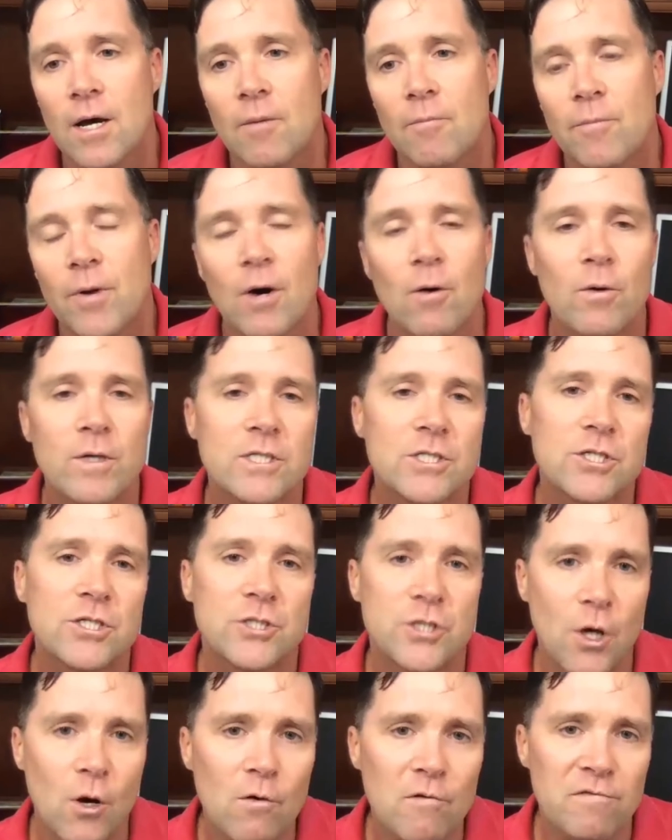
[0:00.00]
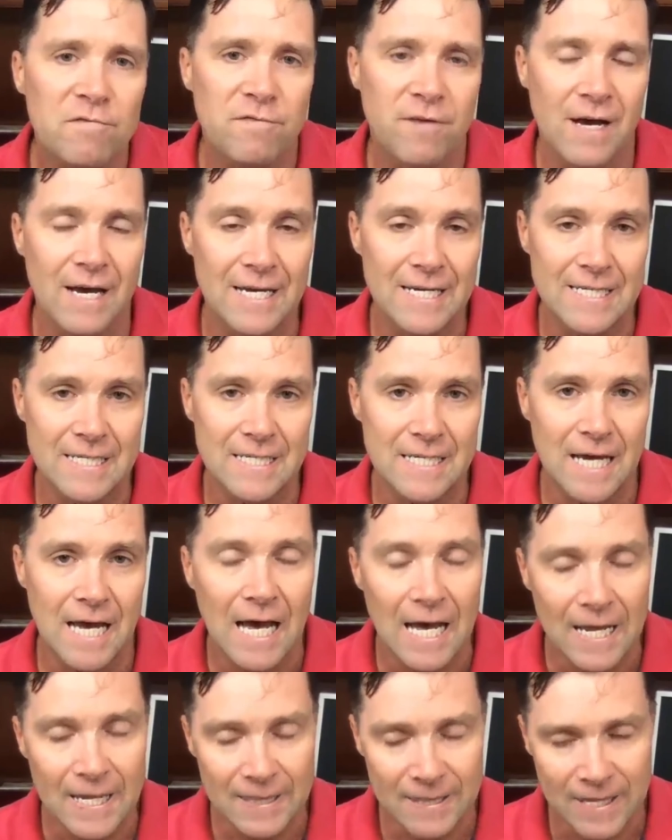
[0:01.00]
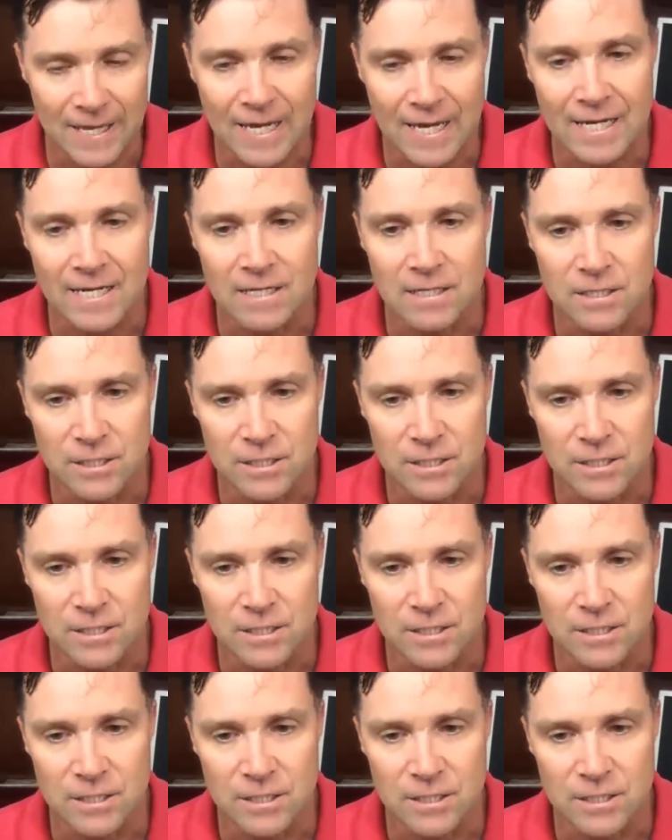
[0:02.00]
But what you don't find on that